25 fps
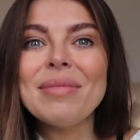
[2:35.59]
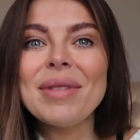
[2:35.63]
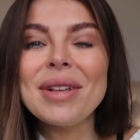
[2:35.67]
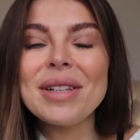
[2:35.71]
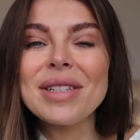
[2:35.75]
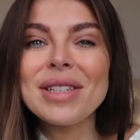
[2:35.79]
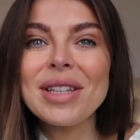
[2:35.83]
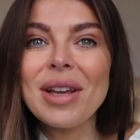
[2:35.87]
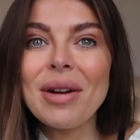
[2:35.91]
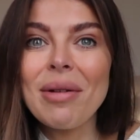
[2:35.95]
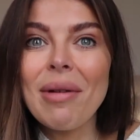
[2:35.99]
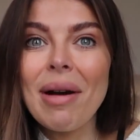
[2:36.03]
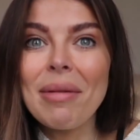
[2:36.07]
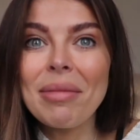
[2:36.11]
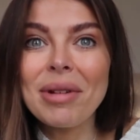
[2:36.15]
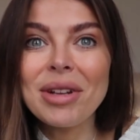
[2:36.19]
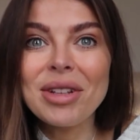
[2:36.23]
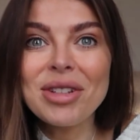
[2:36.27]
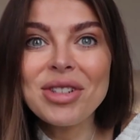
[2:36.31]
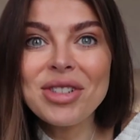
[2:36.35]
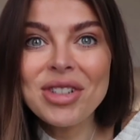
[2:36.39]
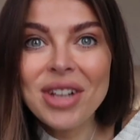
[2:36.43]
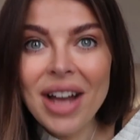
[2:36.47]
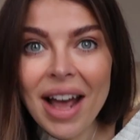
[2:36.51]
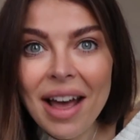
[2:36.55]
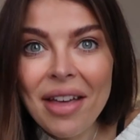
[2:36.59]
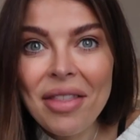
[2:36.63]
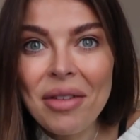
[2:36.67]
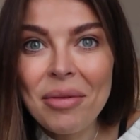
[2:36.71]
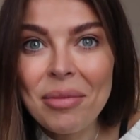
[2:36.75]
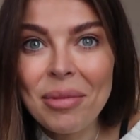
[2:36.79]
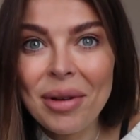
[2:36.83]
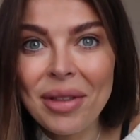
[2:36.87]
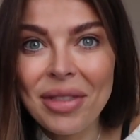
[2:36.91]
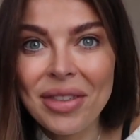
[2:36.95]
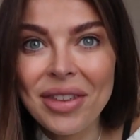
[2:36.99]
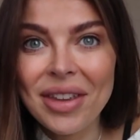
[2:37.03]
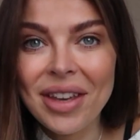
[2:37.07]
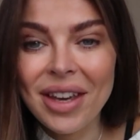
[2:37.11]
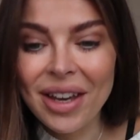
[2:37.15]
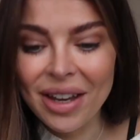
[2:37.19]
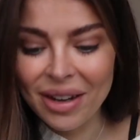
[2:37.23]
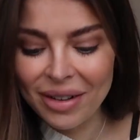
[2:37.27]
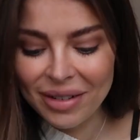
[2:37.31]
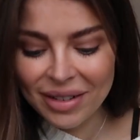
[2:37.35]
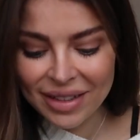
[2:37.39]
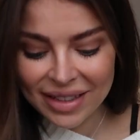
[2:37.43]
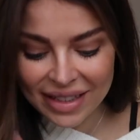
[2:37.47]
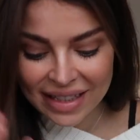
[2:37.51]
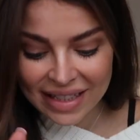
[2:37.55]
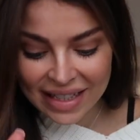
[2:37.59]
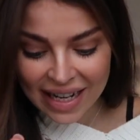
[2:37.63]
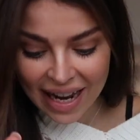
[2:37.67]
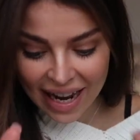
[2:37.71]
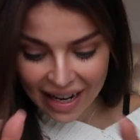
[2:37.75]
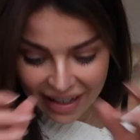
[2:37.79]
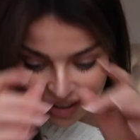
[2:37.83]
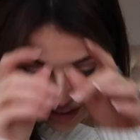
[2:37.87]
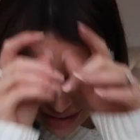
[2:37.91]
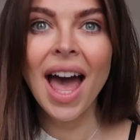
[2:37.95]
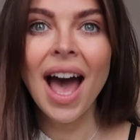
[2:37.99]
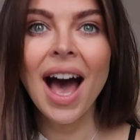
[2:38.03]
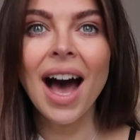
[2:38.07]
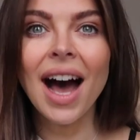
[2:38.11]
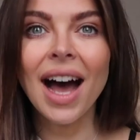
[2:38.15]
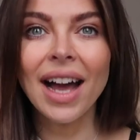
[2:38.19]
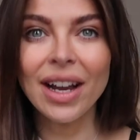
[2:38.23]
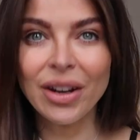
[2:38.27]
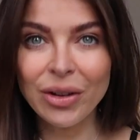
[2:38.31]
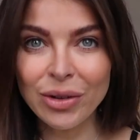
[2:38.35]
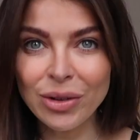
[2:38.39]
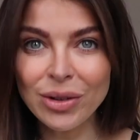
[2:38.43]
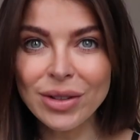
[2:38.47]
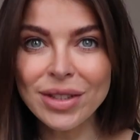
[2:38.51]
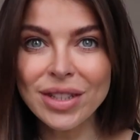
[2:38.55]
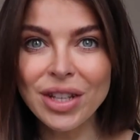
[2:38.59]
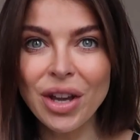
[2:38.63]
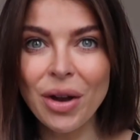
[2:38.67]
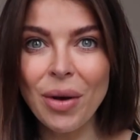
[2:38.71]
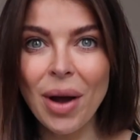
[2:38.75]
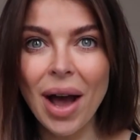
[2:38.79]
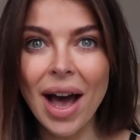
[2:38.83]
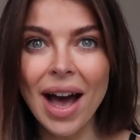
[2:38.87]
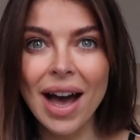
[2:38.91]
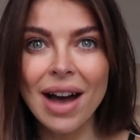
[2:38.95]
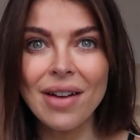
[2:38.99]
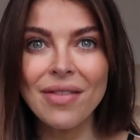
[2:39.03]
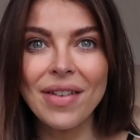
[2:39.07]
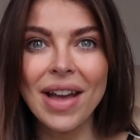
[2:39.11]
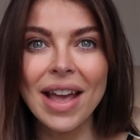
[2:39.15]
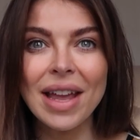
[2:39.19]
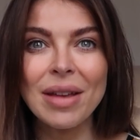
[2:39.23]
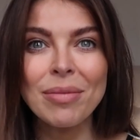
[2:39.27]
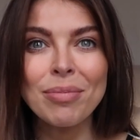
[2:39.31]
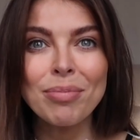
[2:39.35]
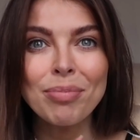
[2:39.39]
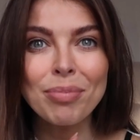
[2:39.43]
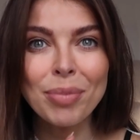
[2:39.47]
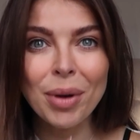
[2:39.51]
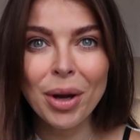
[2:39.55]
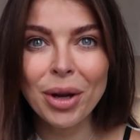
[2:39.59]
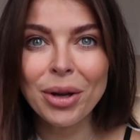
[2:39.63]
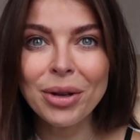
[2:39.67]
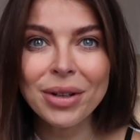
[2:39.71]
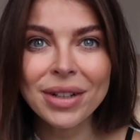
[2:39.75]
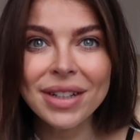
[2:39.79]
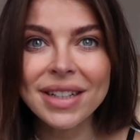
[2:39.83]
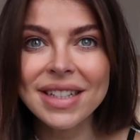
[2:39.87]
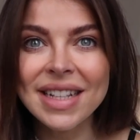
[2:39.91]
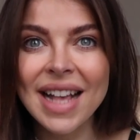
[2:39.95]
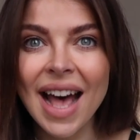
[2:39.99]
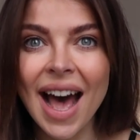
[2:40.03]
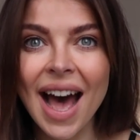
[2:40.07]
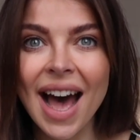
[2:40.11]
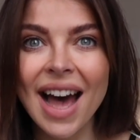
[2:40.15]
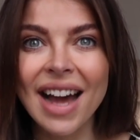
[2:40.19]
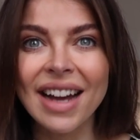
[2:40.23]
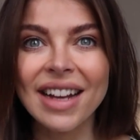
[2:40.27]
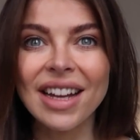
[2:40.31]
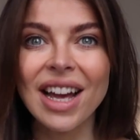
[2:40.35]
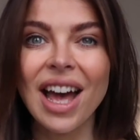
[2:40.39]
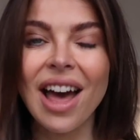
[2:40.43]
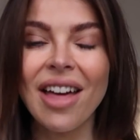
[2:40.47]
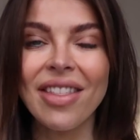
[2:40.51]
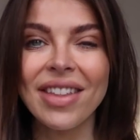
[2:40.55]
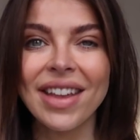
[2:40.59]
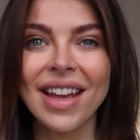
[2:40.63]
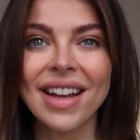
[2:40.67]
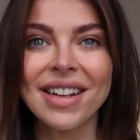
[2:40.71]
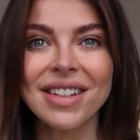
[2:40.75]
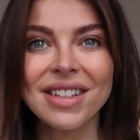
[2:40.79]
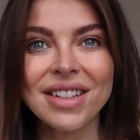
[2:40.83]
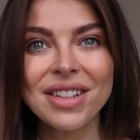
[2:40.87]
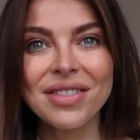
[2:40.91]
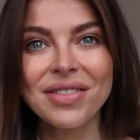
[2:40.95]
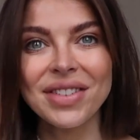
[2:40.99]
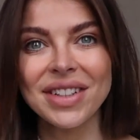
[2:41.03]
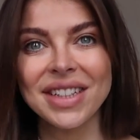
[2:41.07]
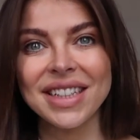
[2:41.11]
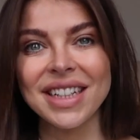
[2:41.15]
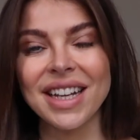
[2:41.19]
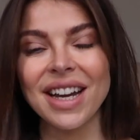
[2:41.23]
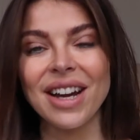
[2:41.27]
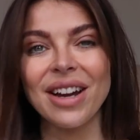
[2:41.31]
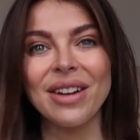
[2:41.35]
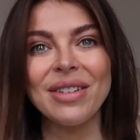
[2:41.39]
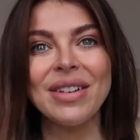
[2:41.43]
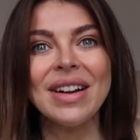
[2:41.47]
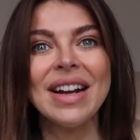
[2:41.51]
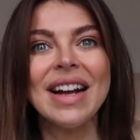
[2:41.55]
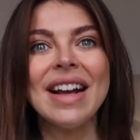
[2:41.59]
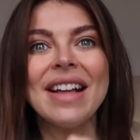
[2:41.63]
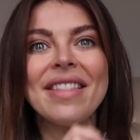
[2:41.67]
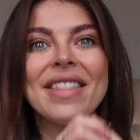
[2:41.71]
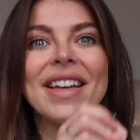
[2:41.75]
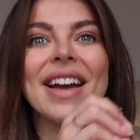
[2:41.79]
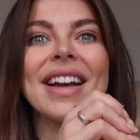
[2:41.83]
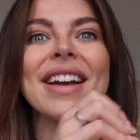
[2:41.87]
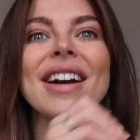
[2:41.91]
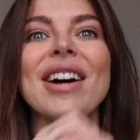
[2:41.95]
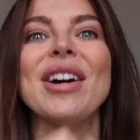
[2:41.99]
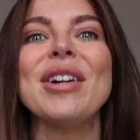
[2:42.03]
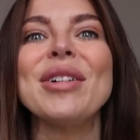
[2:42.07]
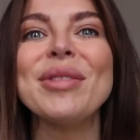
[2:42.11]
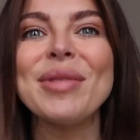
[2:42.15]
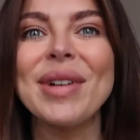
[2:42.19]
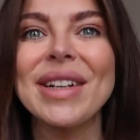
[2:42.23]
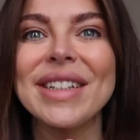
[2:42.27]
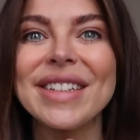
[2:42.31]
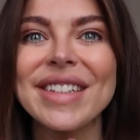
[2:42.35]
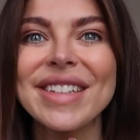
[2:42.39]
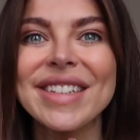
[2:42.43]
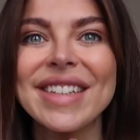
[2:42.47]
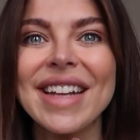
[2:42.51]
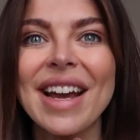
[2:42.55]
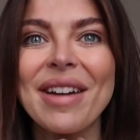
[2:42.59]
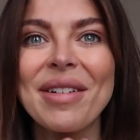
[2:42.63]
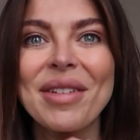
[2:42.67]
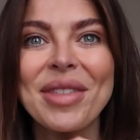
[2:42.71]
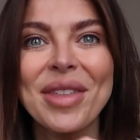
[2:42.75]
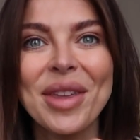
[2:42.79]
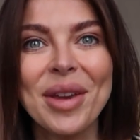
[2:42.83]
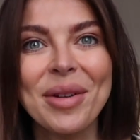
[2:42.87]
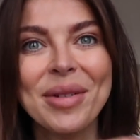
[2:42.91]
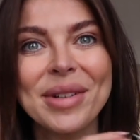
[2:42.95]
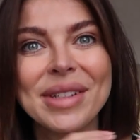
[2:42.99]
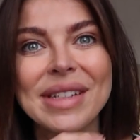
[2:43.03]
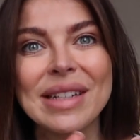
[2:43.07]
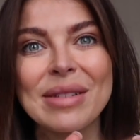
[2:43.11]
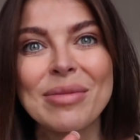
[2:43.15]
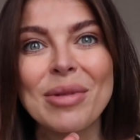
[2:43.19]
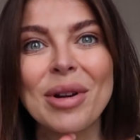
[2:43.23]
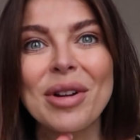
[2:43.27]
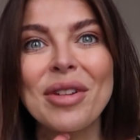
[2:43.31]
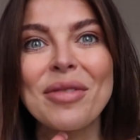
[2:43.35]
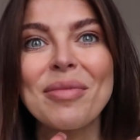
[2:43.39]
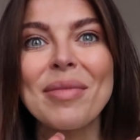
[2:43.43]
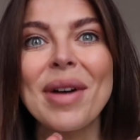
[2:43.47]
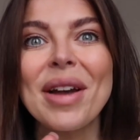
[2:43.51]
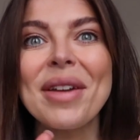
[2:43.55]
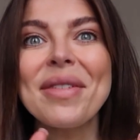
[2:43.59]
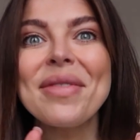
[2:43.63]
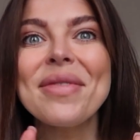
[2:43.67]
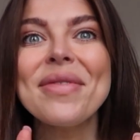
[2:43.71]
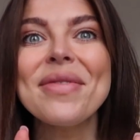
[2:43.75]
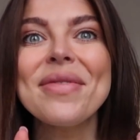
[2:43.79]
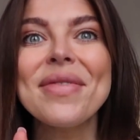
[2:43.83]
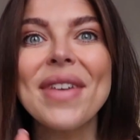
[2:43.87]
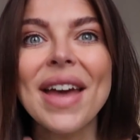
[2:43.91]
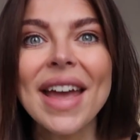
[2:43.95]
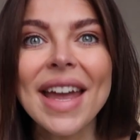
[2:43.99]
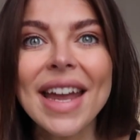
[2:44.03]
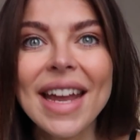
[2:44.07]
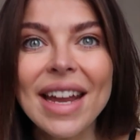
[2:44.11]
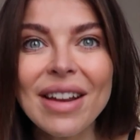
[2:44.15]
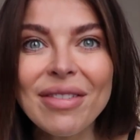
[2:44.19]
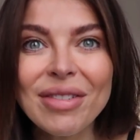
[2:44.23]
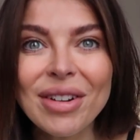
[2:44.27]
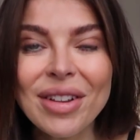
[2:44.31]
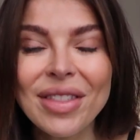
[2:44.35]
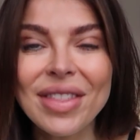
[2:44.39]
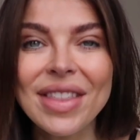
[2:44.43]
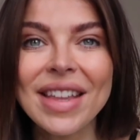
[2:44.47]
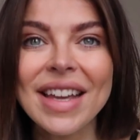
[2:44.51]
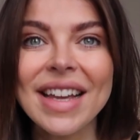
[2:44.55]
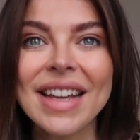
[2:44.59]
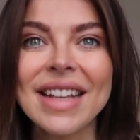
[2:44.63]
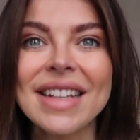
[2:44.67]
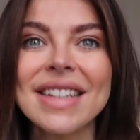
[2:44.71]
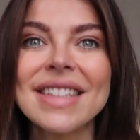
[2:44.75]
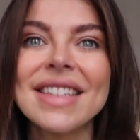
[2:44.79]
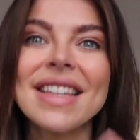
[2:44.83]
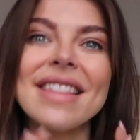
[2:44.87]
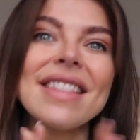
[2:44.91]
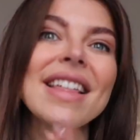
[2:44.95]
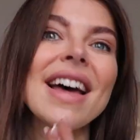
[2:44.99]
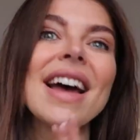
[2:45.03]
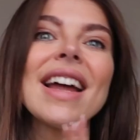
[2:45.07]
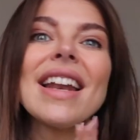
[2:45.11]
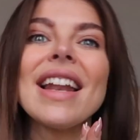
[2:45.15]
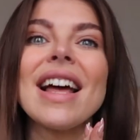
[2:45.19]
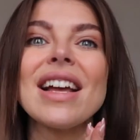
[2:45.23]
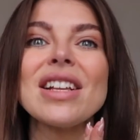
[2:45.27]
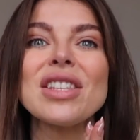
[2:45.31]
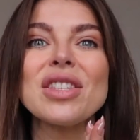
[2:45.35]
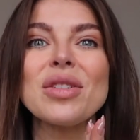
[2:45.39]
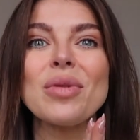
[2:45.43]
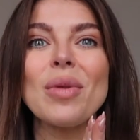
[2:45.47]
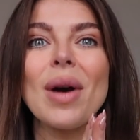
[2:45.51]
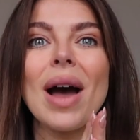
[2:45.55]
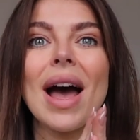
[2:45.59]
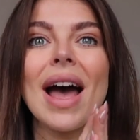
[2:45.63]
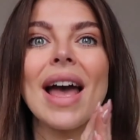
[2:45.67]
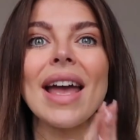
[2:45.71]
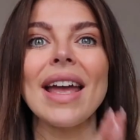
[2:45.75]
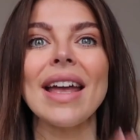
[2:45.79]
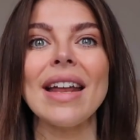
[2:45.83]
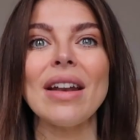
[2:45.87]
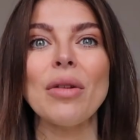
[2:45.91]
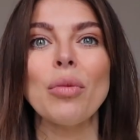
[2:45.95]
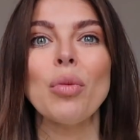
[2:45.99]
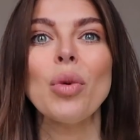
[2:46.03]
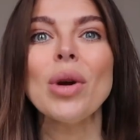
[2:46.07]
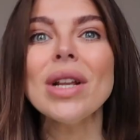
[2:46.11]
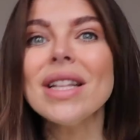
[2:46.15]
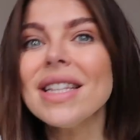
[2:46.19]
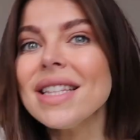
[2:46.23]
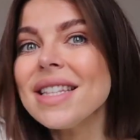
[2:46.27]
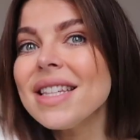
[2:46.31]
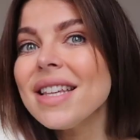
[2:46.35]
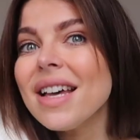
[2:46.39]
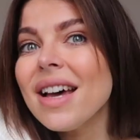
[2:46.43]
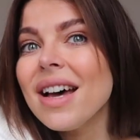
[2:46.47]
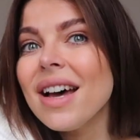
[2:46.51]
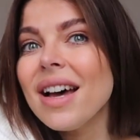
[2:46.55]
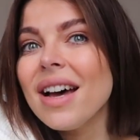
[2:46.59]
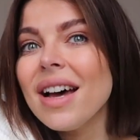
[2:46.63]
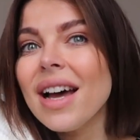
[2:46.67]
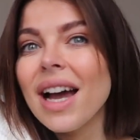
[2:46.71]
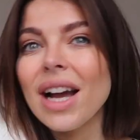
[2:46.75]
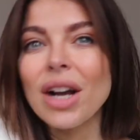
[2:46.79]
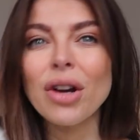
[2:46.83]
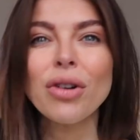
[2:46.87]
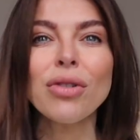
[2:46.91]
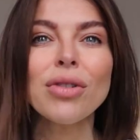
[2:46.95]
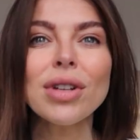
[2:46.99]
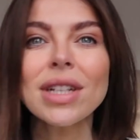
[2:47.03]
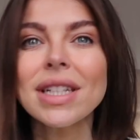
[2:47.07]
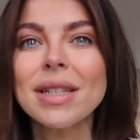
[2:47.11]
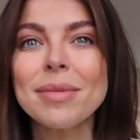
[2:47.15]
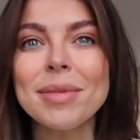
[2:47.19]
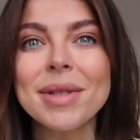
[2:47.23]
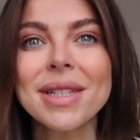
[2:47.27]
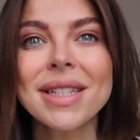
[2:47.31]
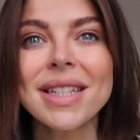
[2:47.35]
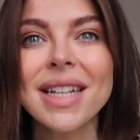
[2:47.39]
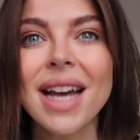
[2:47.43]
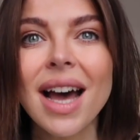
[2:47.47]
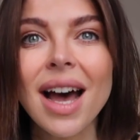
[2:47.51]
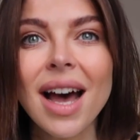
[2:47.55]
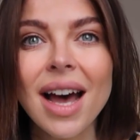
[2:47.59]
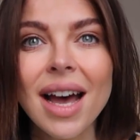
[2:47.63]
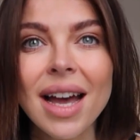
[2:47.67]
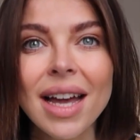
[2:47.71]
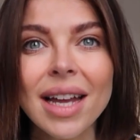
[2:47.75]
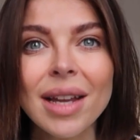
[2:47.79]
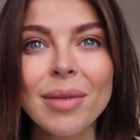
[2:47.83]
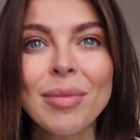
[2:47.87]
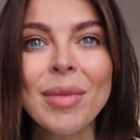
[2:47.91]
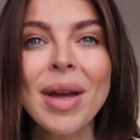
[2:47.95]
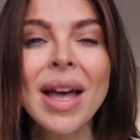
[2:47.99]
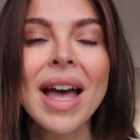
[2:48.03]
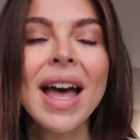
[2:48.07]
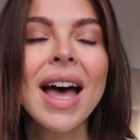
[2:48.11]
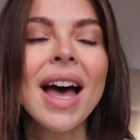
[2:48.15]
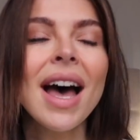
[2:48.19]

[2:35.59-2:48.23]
So I'm gonna share them with you today. I also have a bonus hack at the end of the video that I can't wait to share with you, which is one of my favorite things that I like to wear in winter and Christmas time.